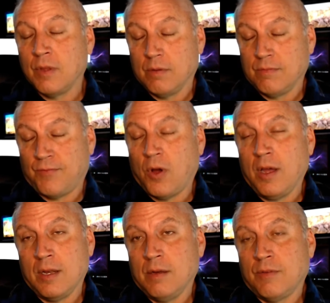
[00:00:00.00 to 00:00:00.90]

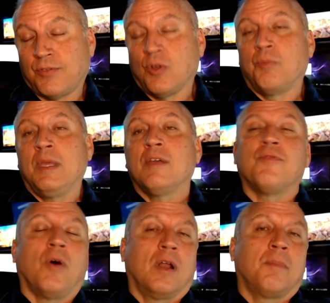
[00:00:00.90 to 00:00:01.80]
fought and still being
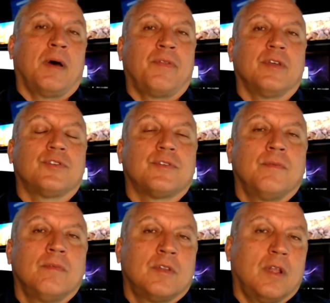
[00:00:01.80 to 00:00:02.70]
fought about this.
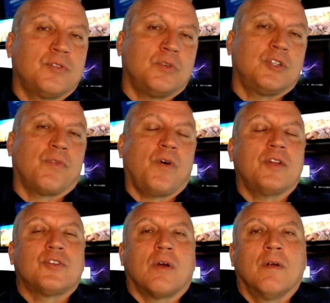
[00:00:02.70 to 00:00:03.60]
Tell us what your
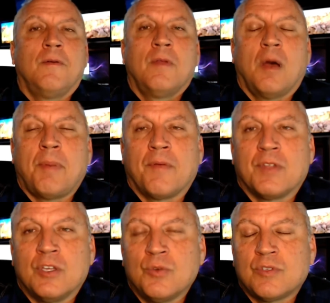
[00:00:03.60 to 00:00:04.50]
thoughts are about
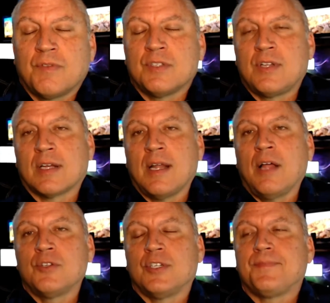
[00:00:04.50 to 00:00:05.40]
the use of this
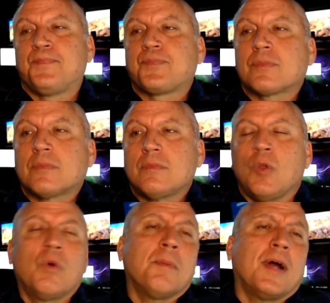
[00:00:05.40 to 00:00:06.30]
technology.
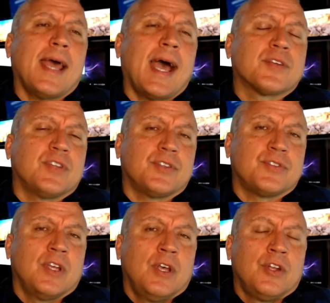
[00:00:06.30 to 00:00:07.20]
What about
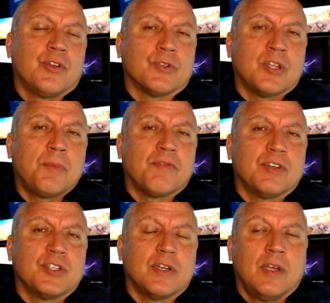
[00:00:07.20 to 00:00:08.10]
access to a
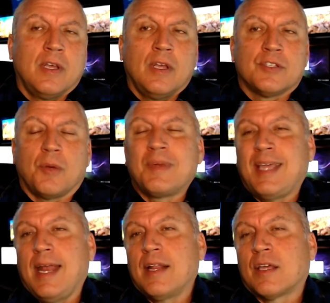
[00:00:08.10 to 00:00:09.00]
subdivision? Some
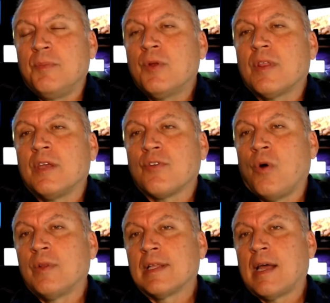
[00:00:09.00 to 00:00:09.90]
gated communities
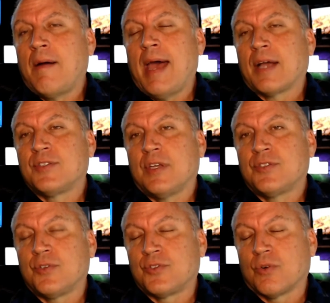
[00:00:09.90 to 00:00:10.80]
only allow access
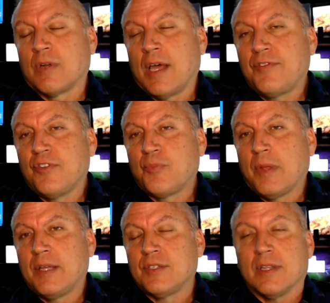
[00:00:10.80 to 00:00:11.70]
to certain license
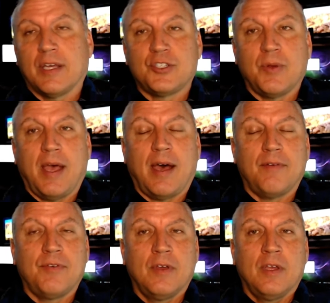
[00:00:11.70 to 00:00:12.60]
plates unless you
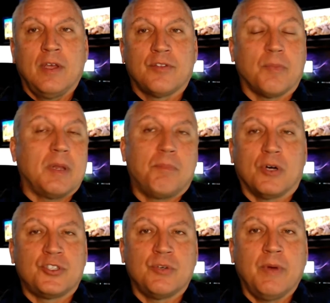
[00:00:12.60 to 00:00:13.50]
have somebody
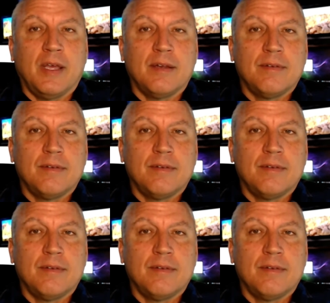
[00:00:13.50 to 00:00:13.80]
buzz you in.